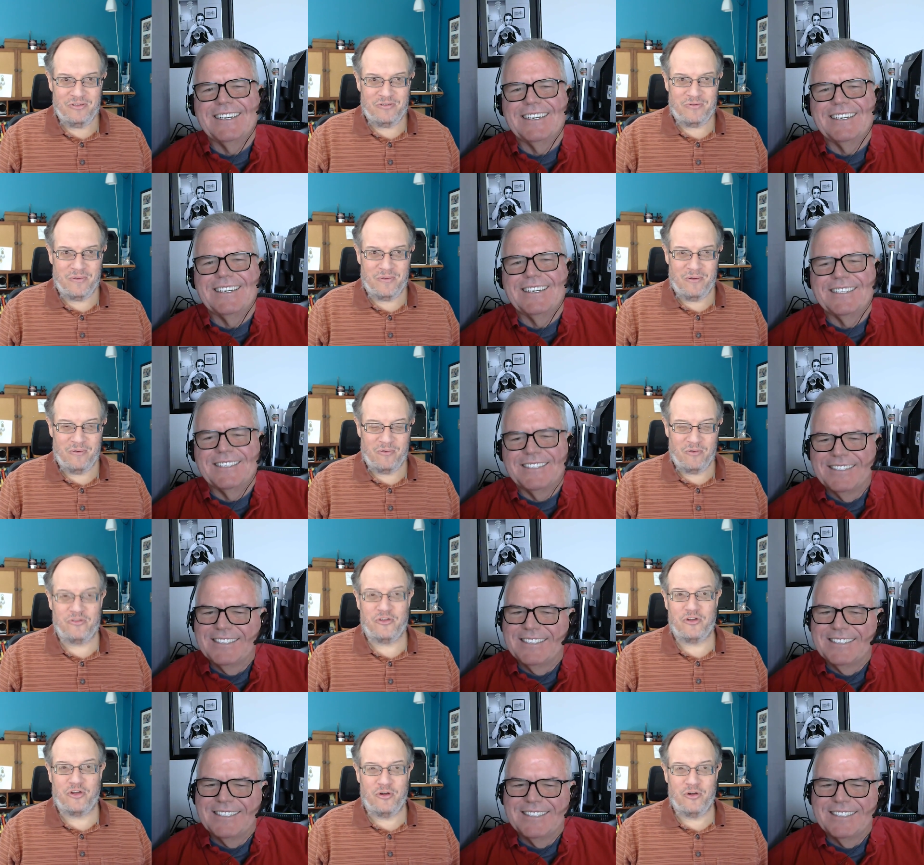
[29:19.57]

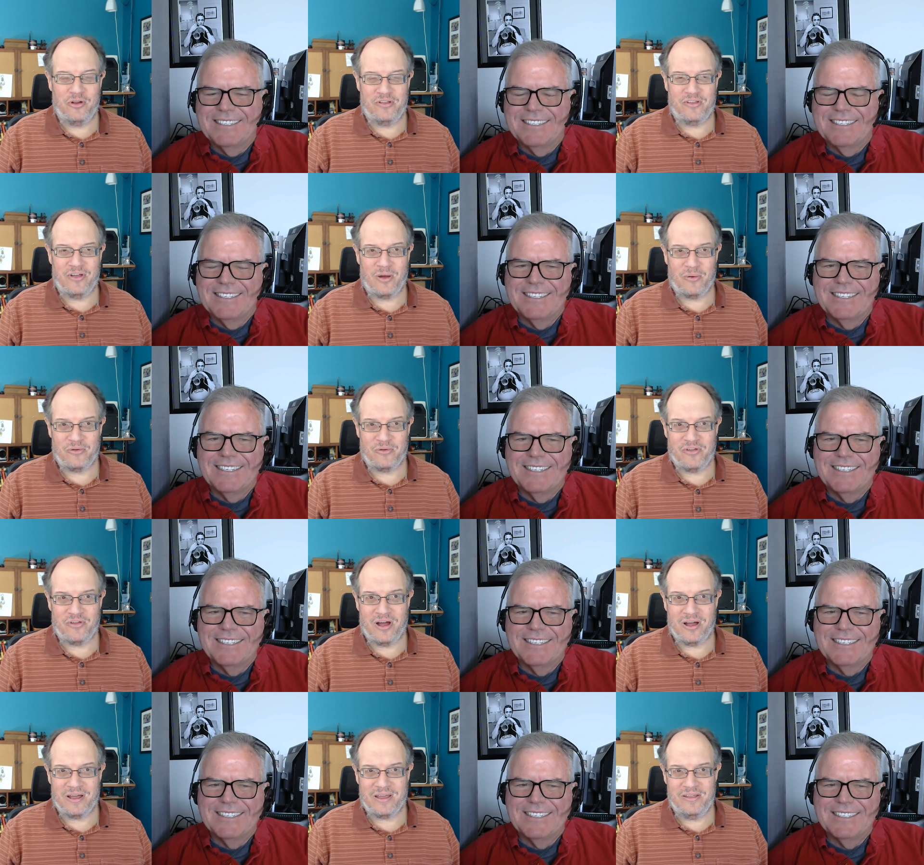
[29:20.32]
Speaker 1: so uh, Security Talk
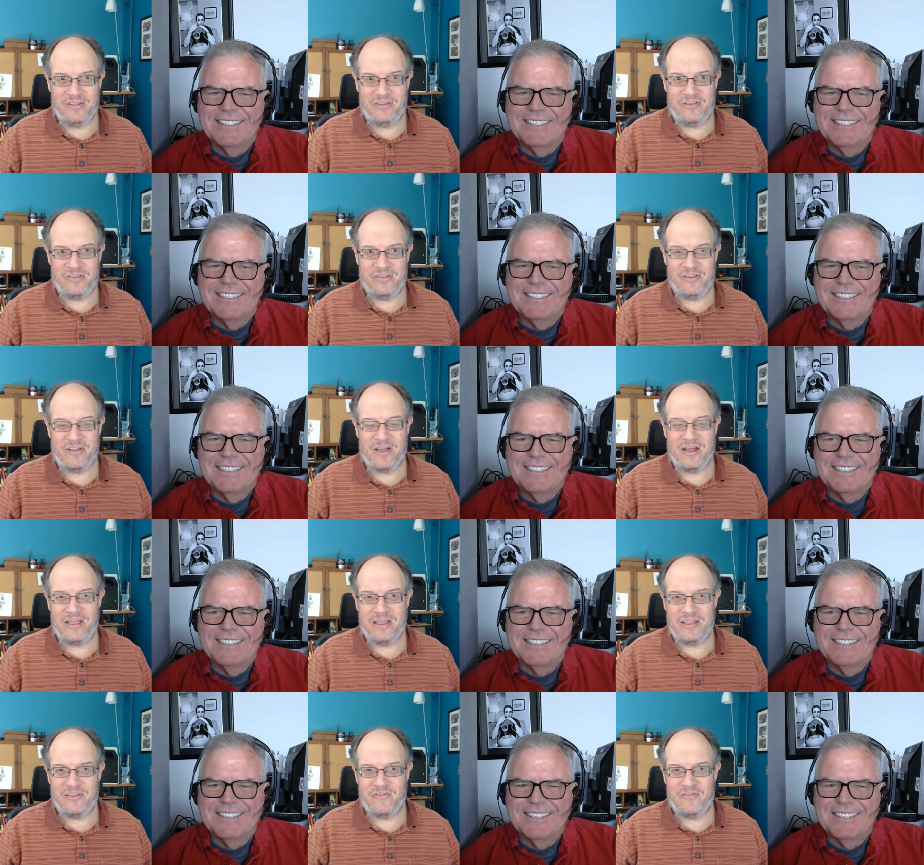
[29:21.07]
was talking to
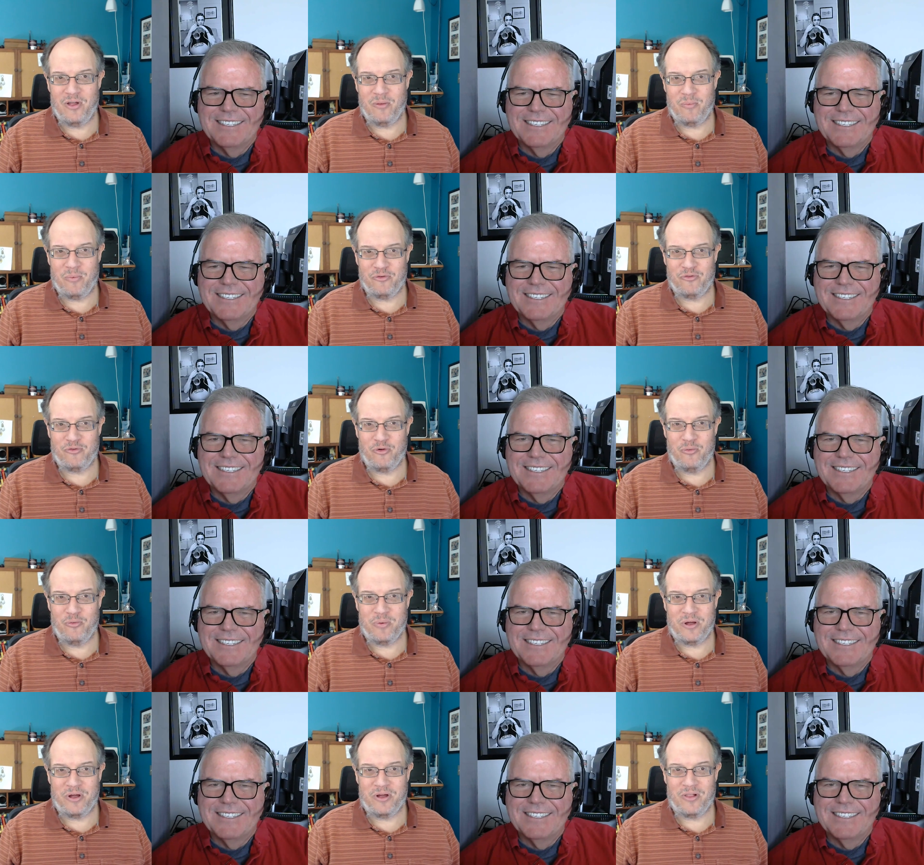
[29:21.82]
the .NET Developers
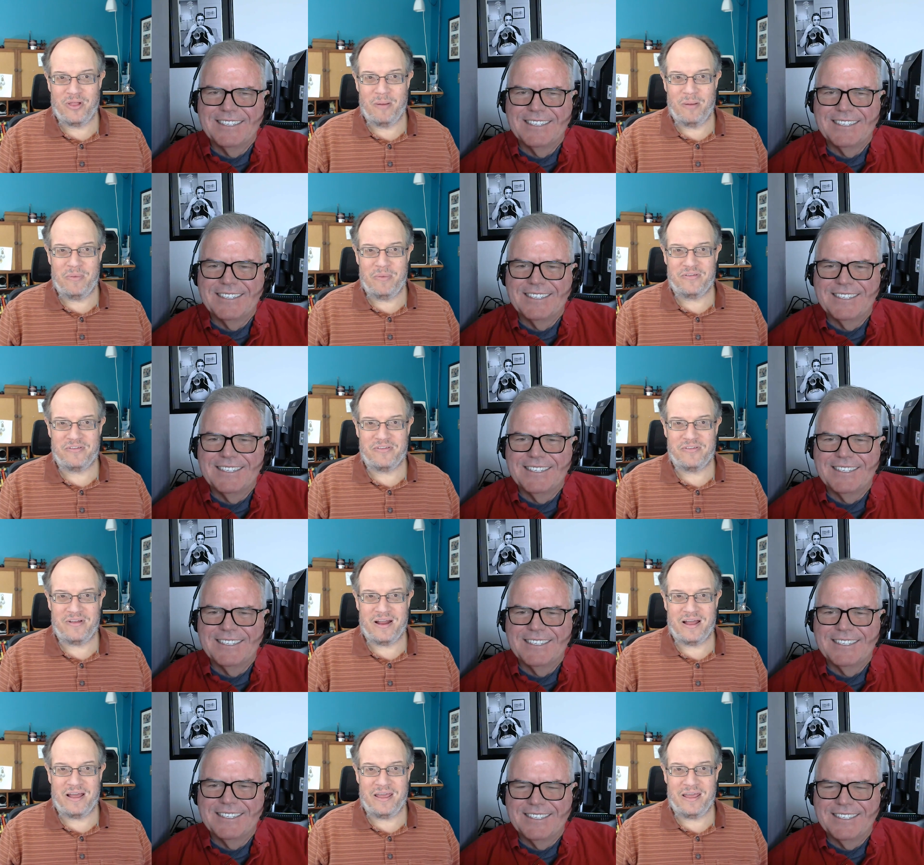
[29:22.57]
Group in
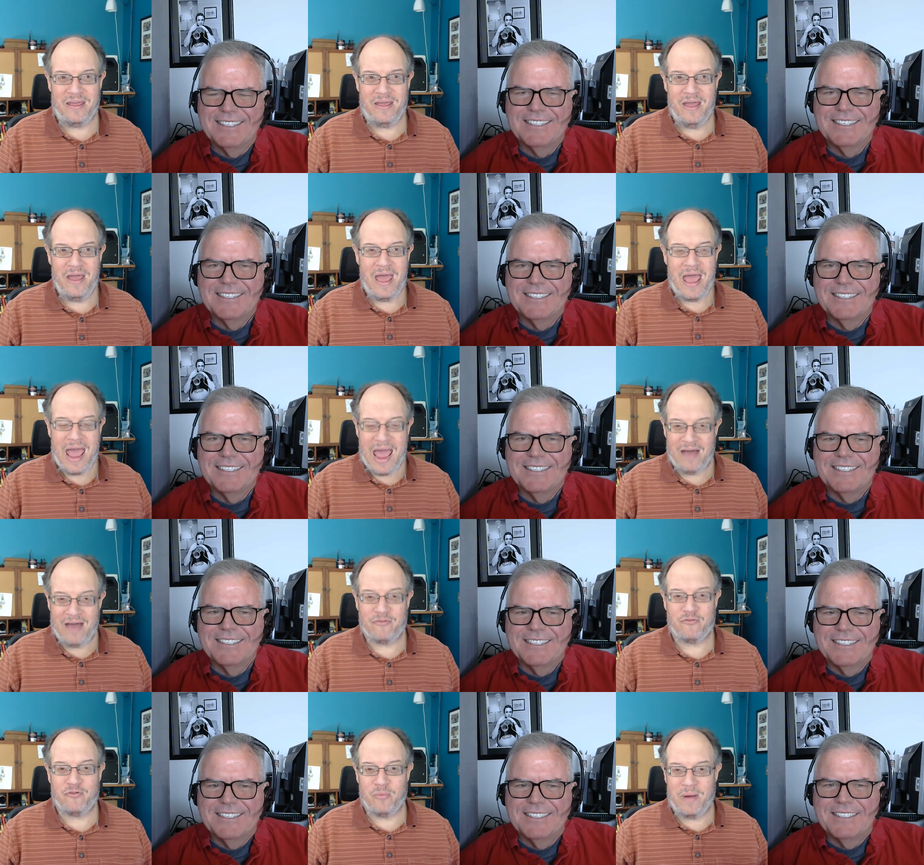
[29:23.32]
Columbus, and I,
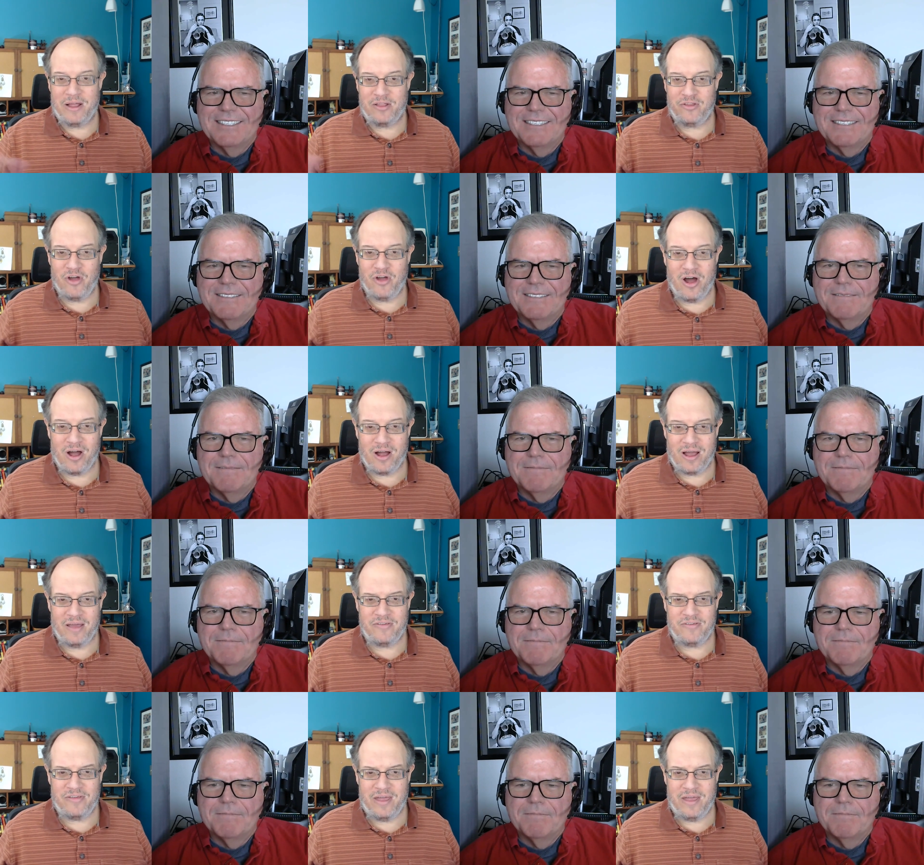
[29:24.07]
after my
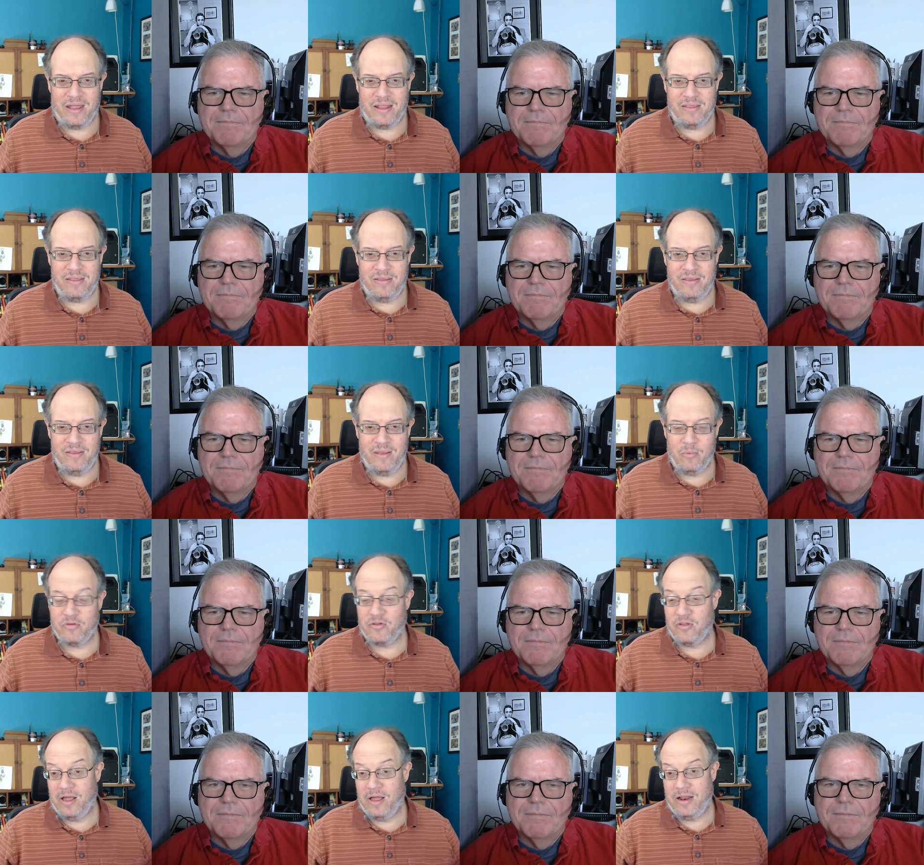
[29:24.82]
talk, I said it
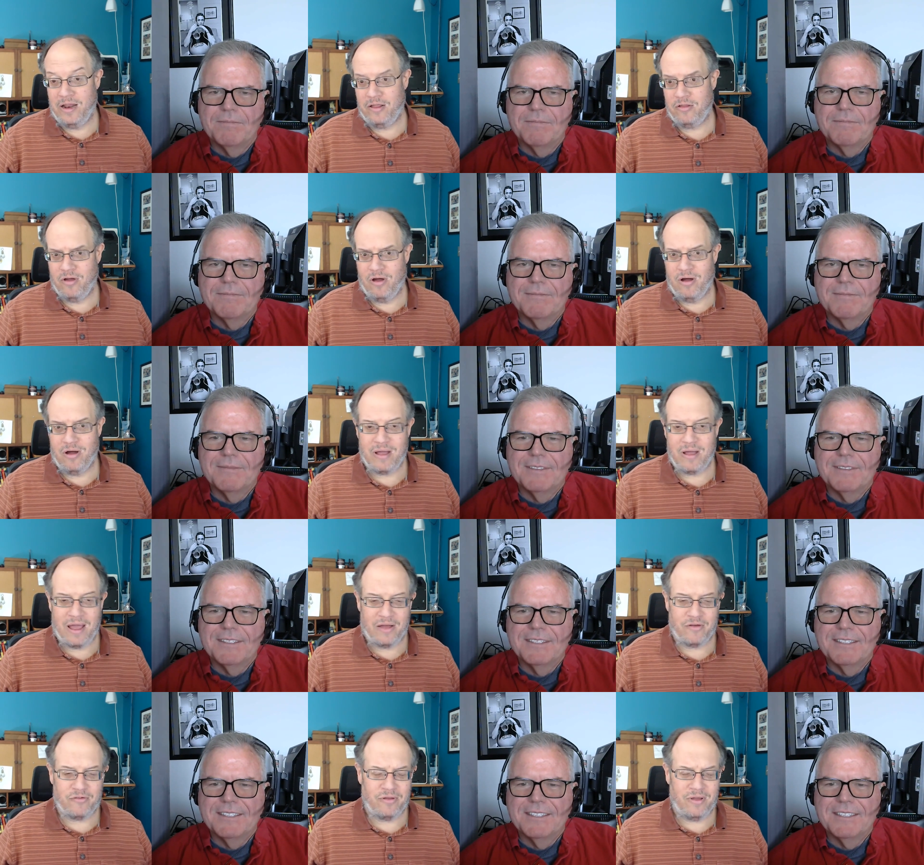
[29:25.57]
was a lightning
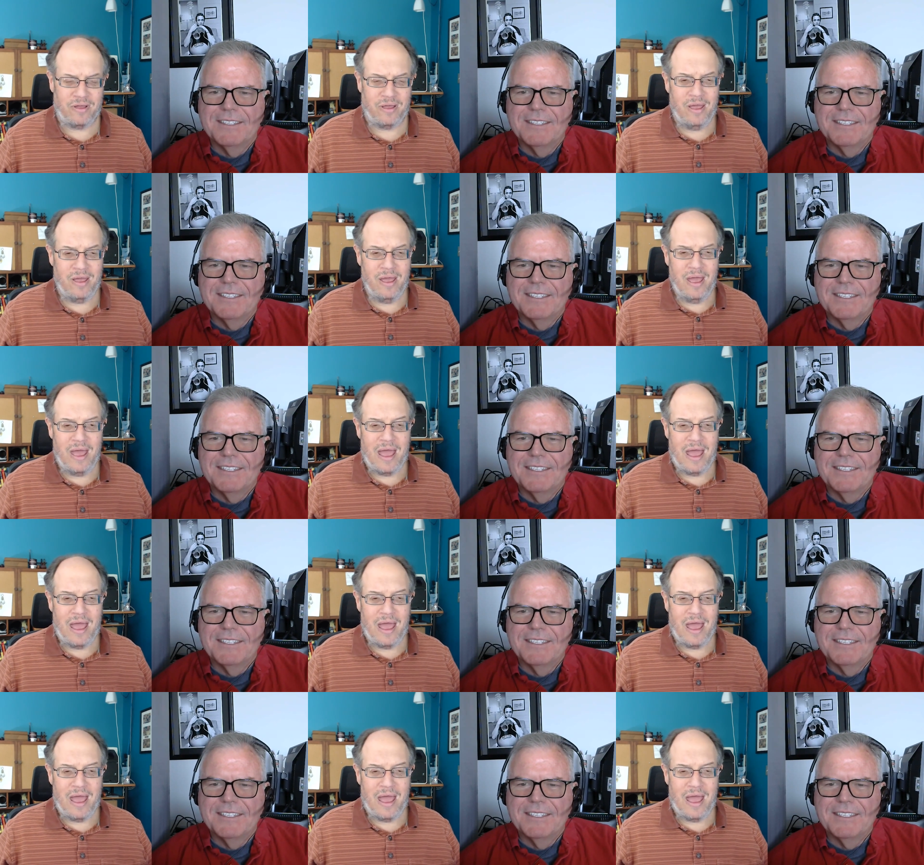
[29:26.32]
talk actually.